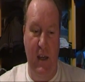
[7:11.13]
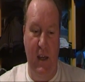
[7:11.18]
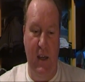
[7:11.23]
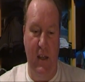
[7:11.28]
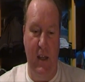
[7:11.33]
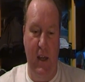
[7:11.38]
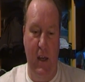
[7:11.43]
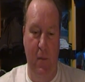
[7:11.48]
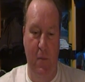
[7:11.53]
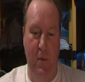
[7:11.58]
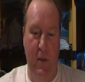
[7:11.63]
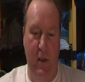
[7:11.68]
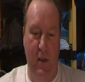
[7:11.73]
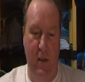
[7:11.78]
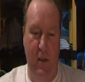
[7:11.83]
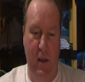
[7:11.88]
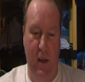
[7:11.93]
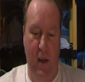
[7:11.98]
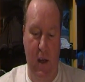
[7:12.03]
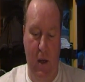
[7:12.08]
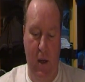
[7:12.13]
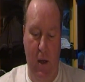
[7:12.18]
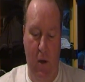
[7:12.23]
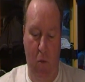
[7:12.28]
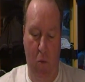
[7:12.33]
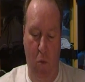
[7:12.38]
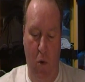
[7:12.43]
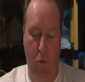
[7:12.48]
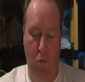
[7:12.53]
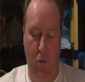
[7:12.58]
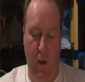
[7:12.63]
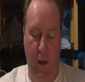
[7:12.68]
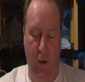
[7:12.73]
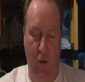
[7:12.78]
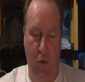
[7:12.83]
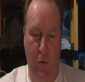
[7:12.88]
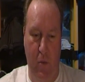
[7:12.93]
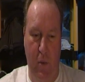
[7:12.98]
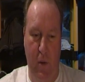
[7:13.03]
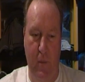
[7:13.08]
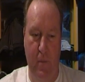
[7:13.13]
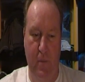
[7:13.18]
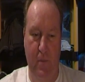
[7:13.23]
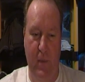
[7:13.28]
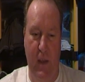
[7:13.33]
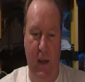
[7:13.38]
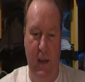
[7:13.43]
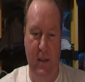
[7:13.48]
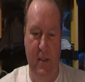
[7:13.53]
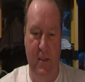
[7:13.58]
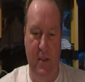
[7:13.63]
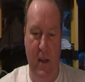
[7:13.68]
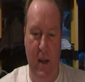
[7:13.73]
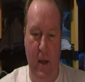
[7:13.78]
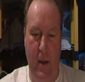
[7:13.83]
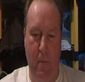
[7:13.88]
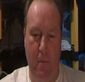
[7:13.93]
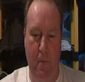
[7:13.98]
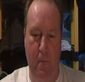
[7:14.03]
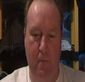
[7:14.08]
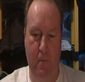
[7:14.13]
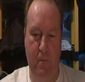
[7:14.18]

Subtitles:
he claimed in one write-up that